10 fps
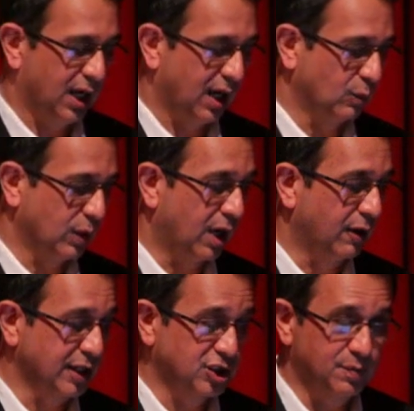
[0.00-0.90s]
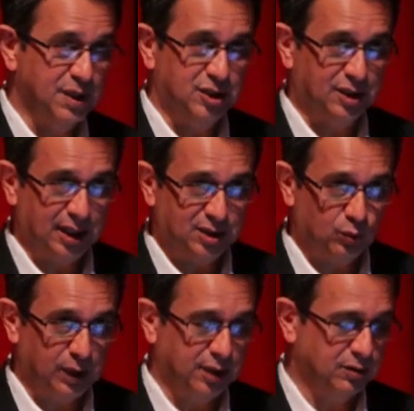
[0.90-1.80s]
and we are actually meeting
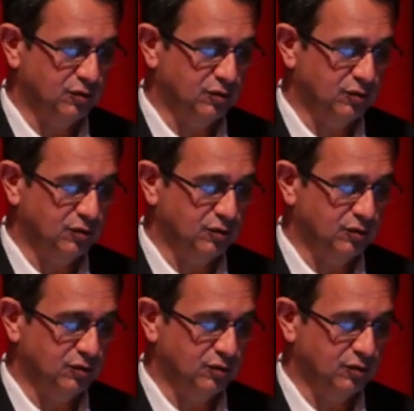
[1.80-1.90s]
next week